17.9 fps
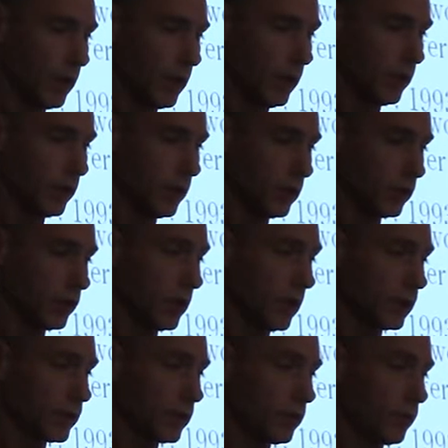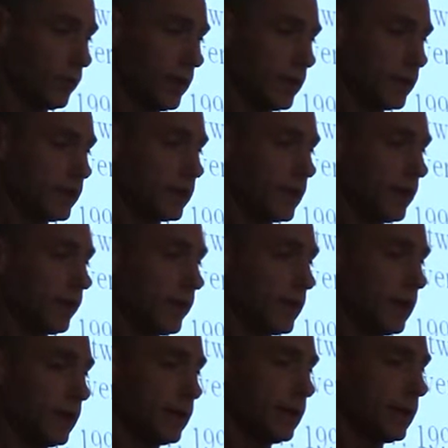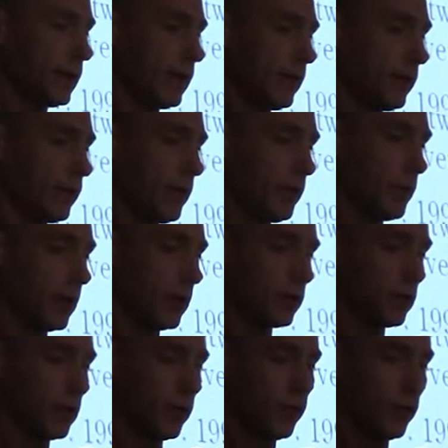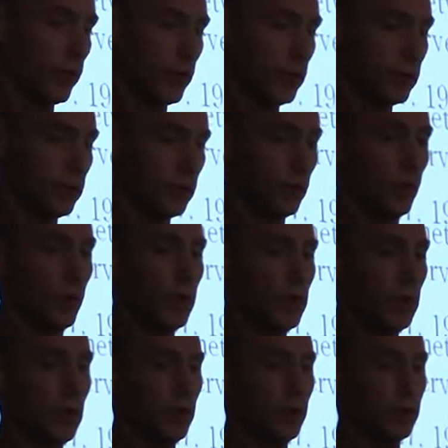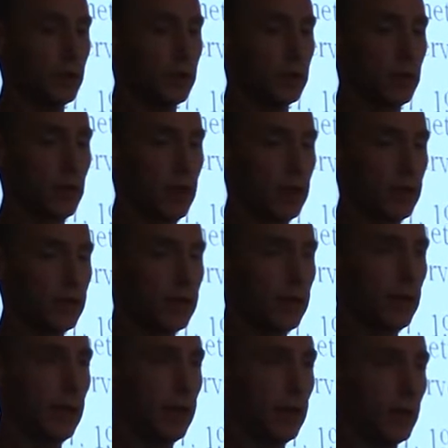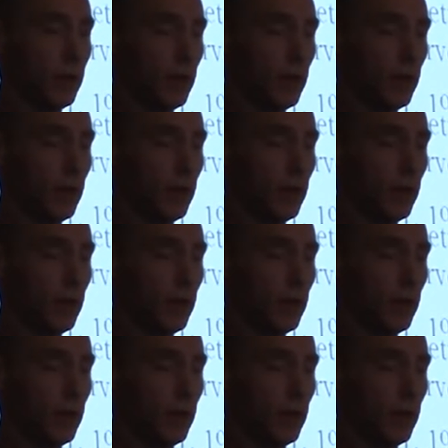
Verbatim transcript: then uh, July 27, 1993, Microsoft releases Windows NT